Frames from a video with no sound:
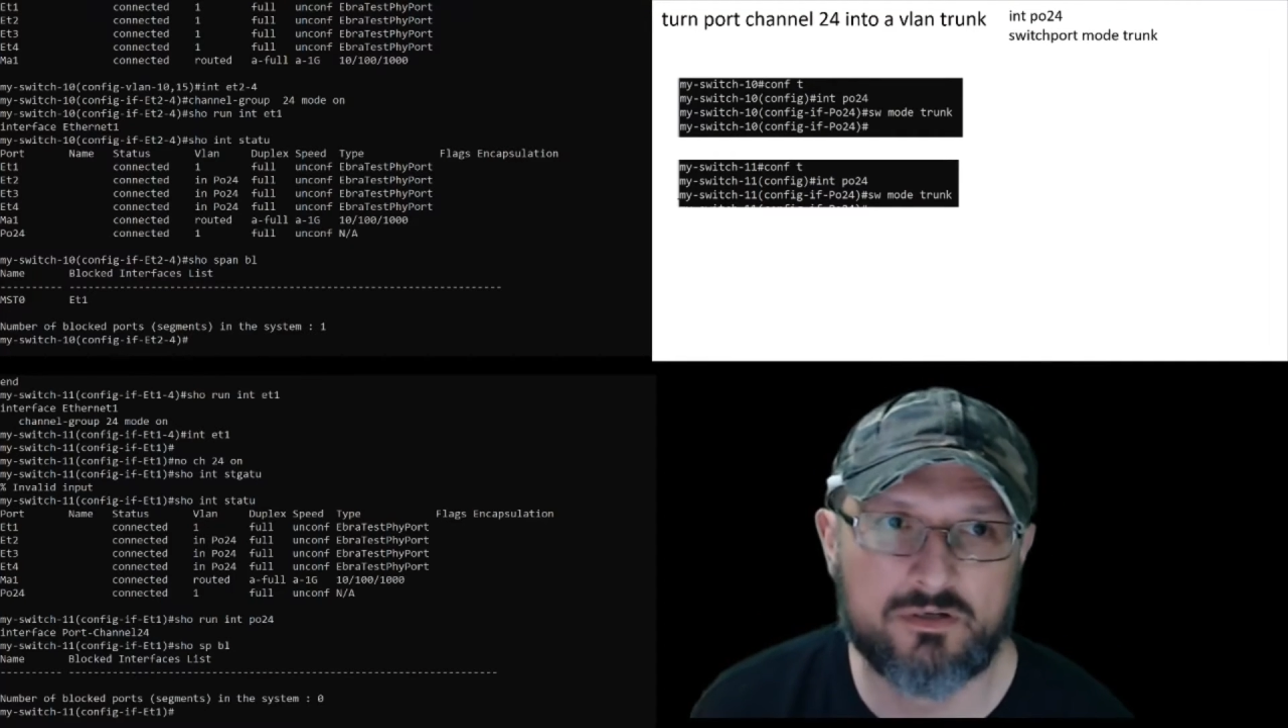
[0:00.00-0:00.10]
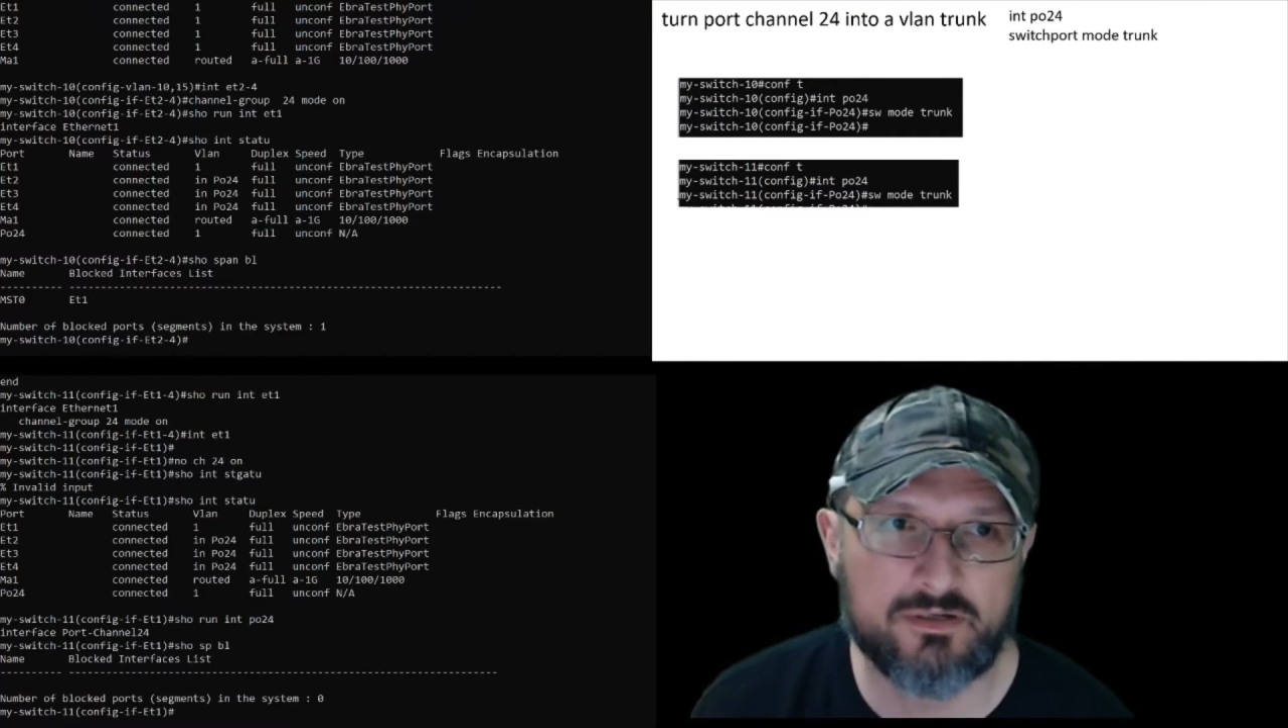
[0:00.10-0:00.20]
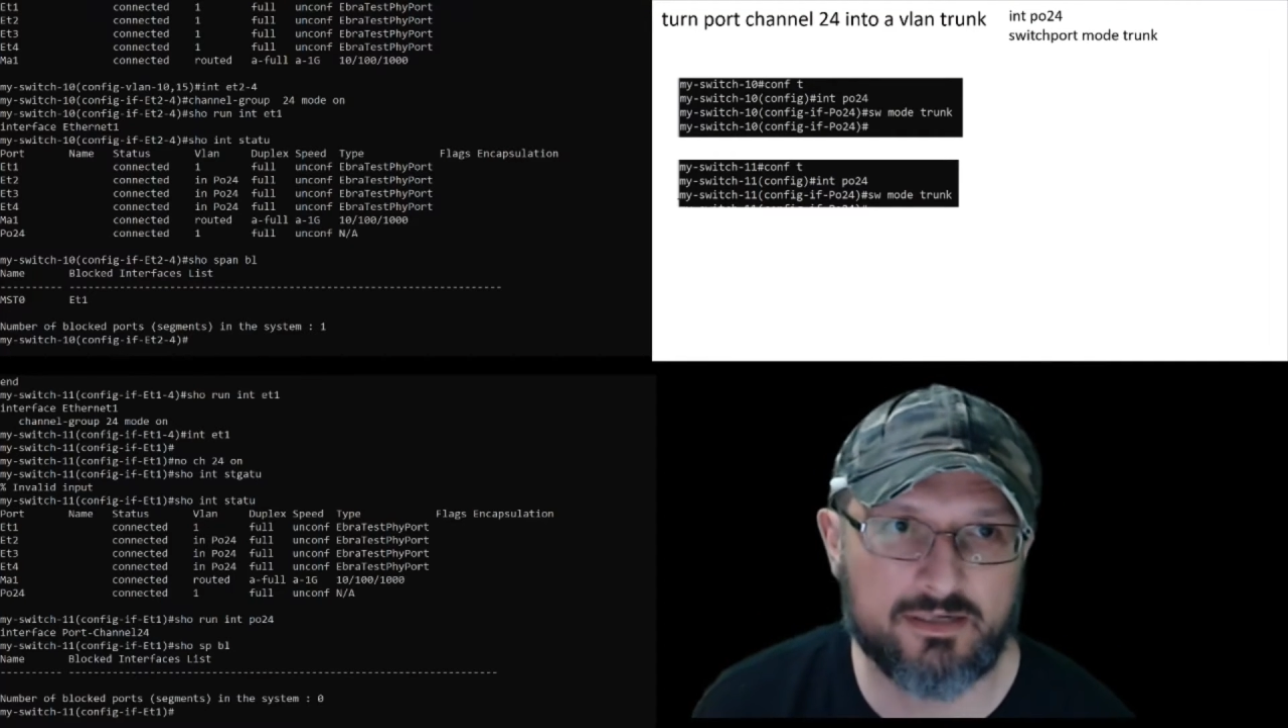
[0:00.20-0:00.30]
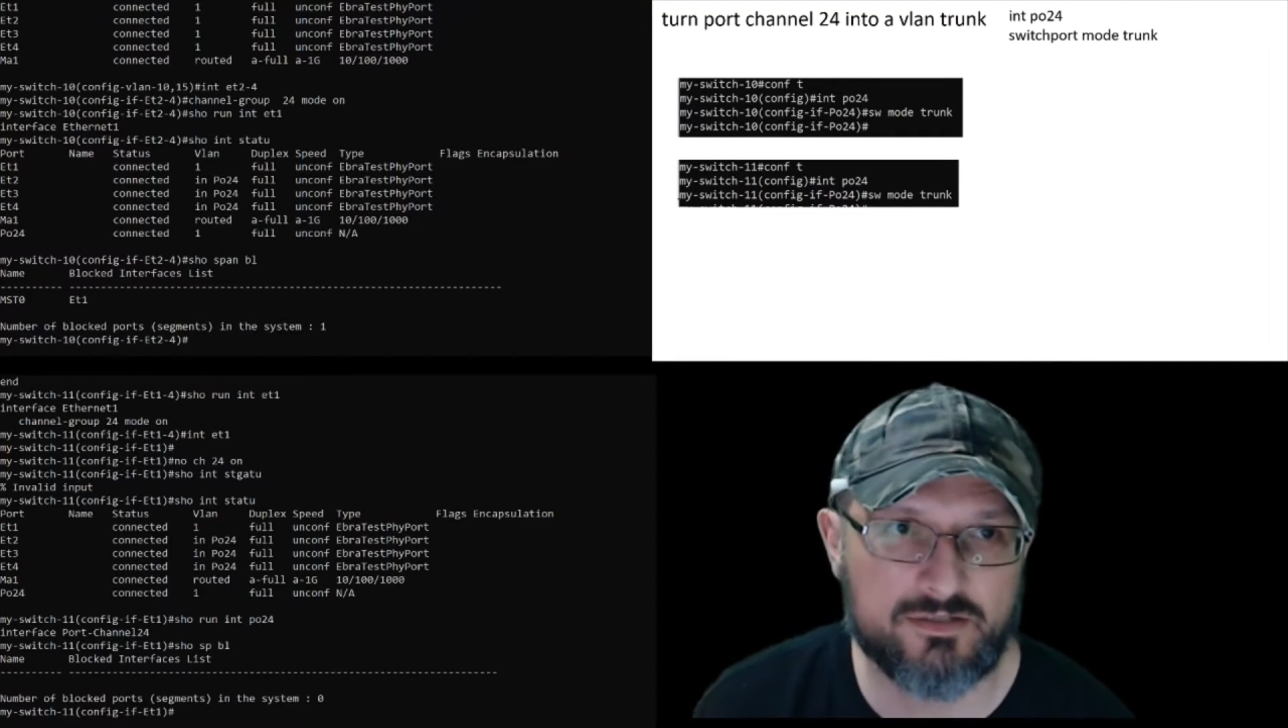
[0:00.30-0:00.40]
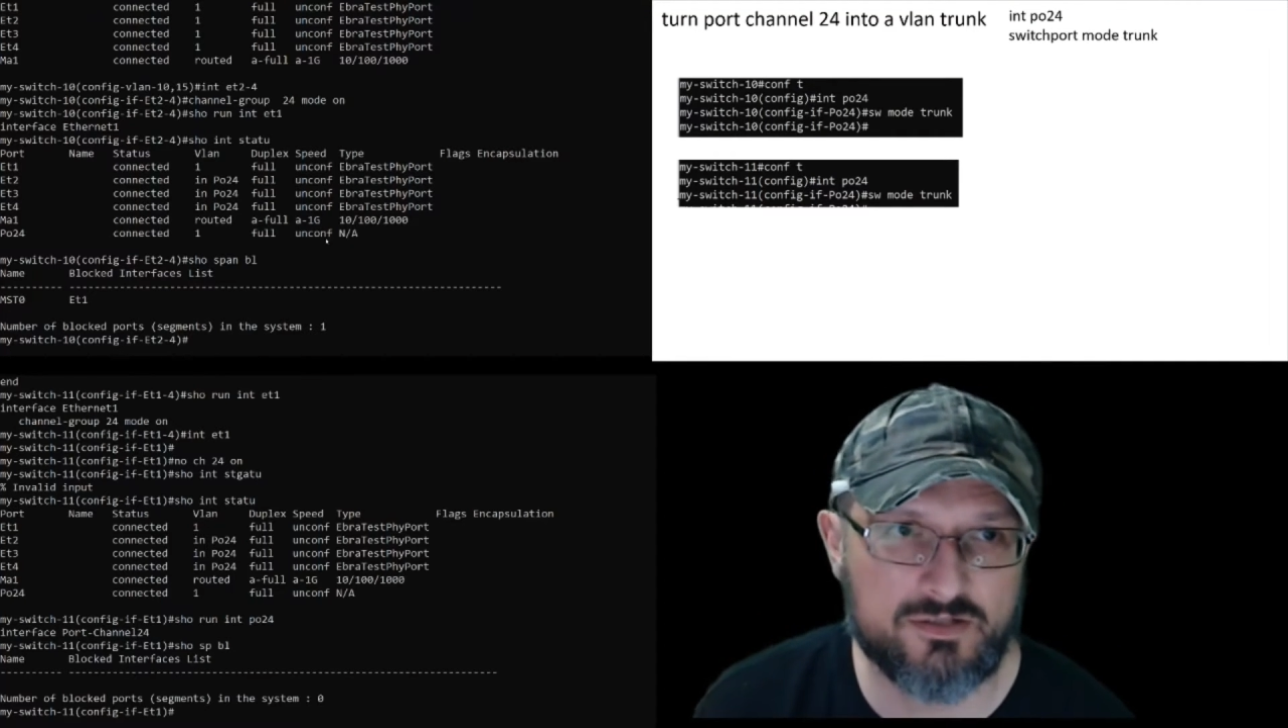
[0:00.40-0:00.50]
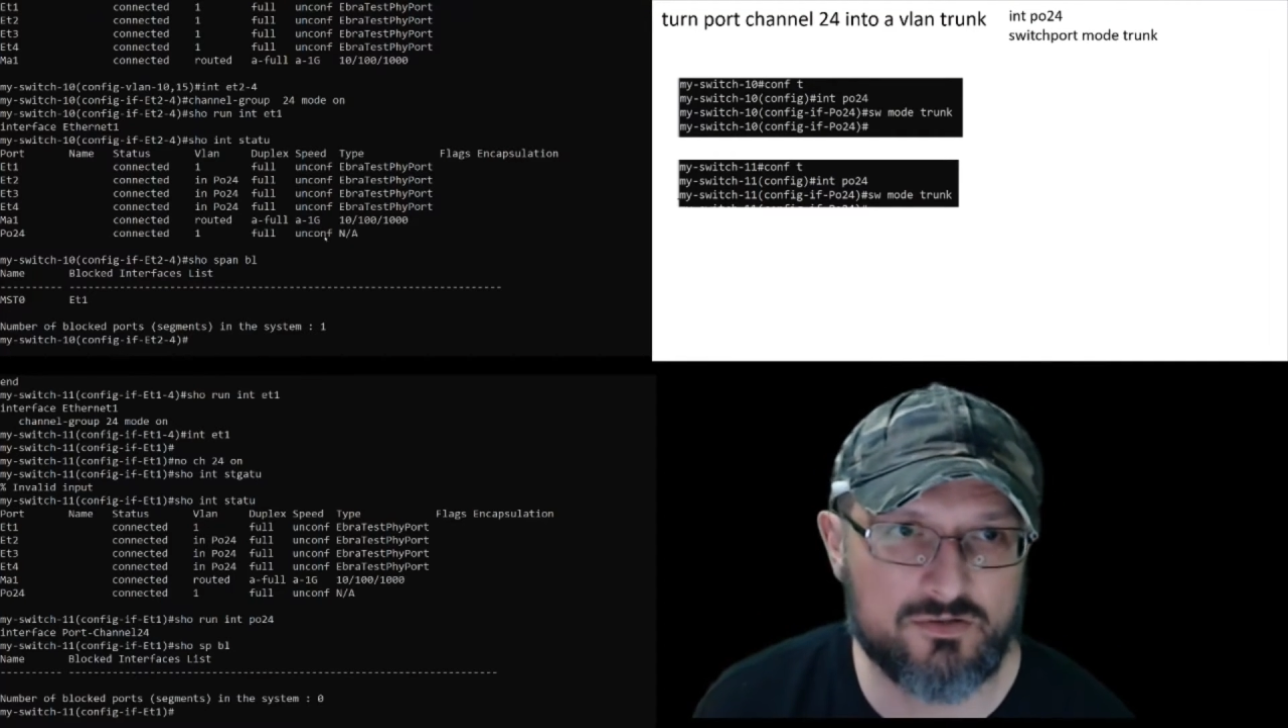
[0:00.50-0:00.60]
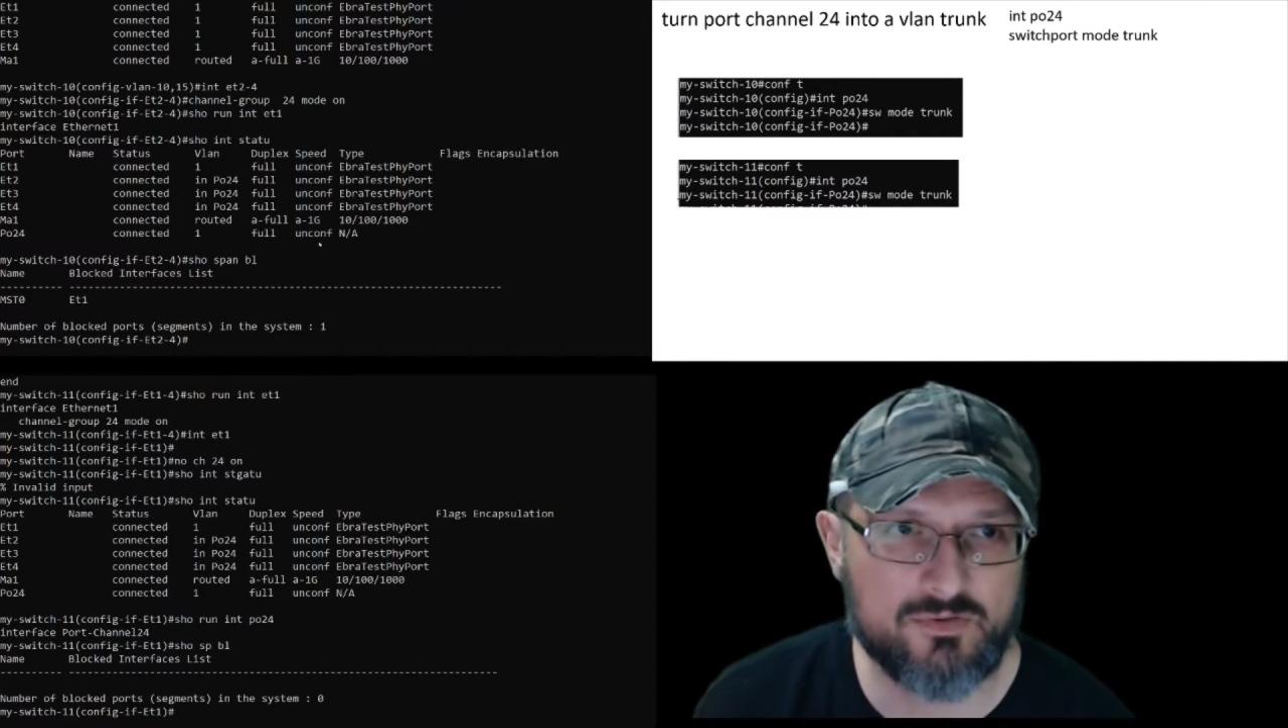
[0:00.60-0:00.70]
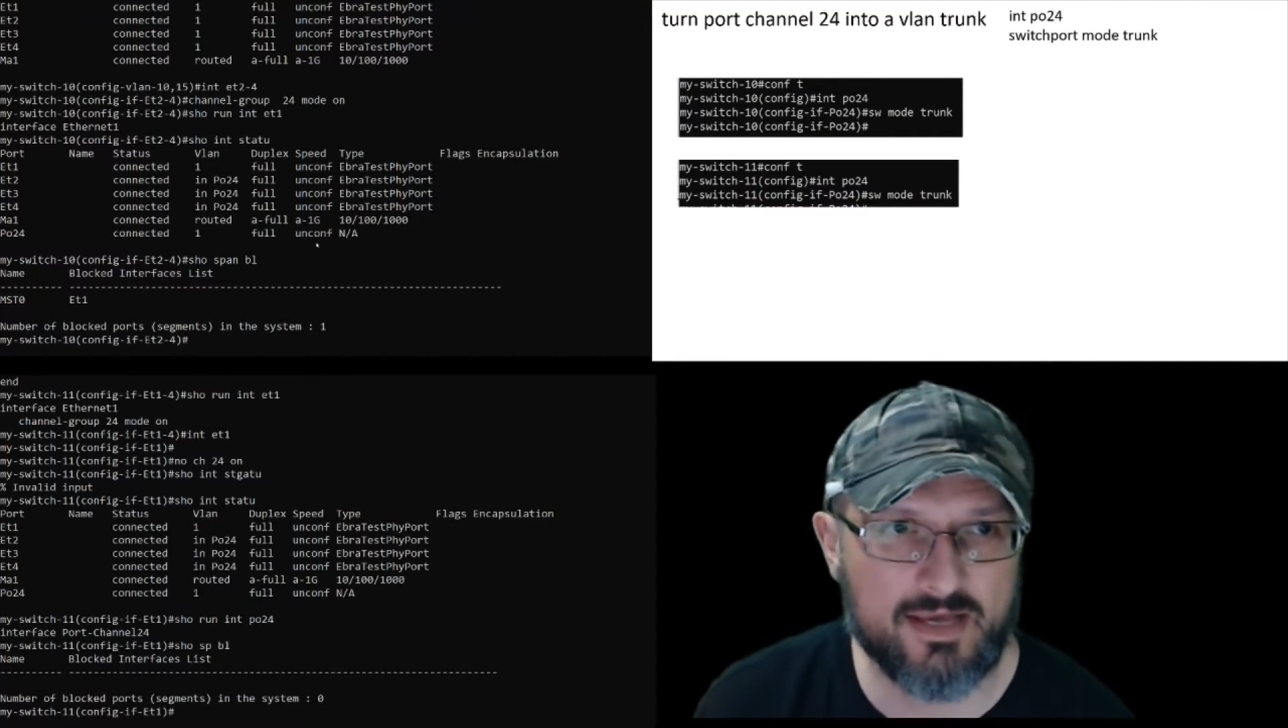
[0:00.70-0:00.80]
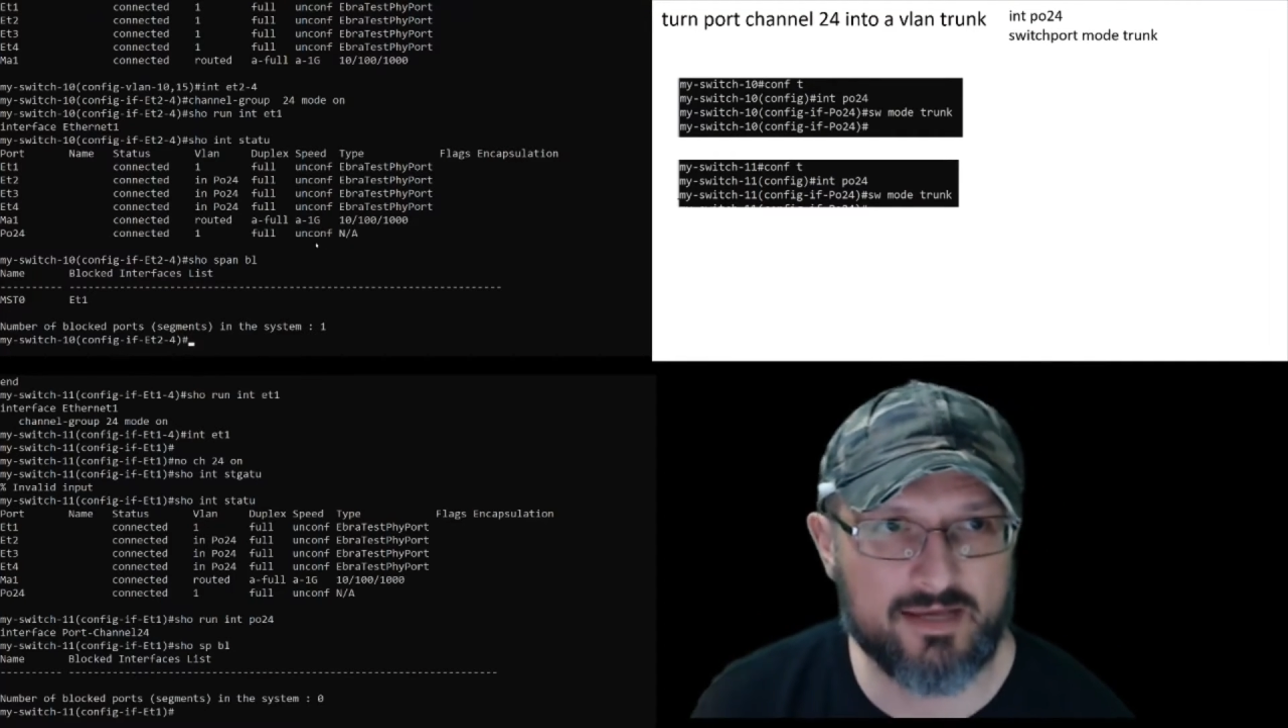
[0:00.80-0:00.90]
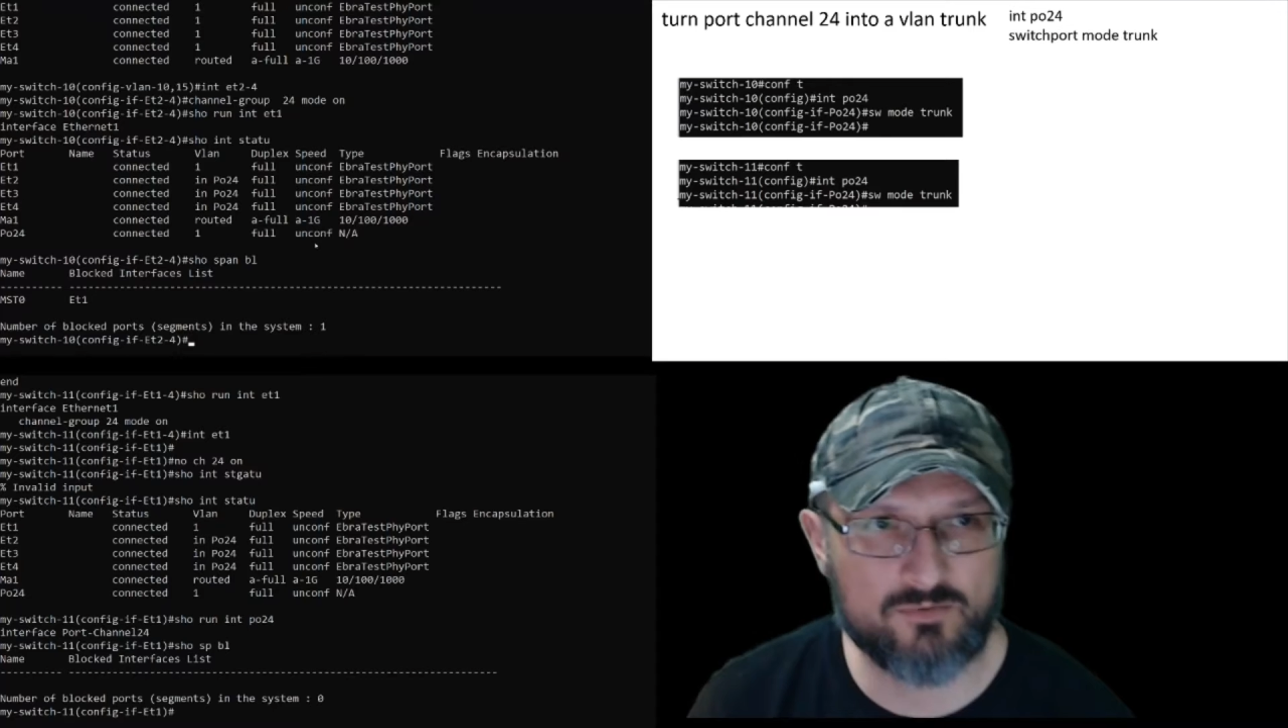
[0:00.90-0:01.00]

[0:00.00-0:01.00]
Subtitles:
Now to do that,